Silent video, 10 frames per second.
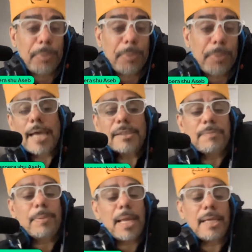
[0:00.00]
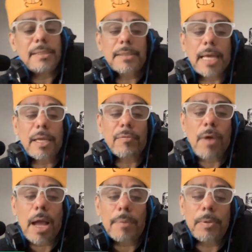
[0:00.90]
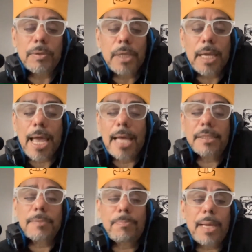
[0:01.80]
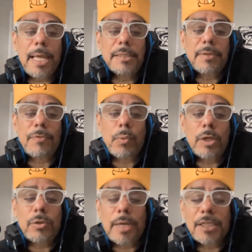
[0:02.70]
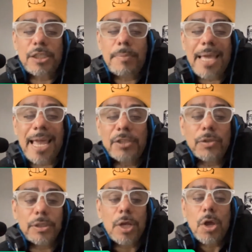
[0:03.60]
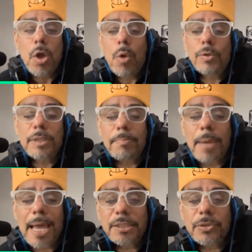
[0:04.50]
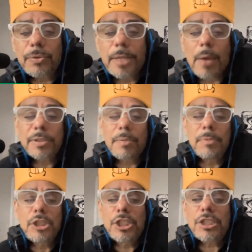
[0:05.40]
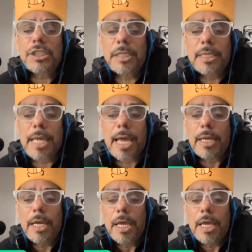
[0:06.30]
It has its place, like in rock music, it has its place. If you want to do like Jimi Hendrix was a master of that, was a magician in that.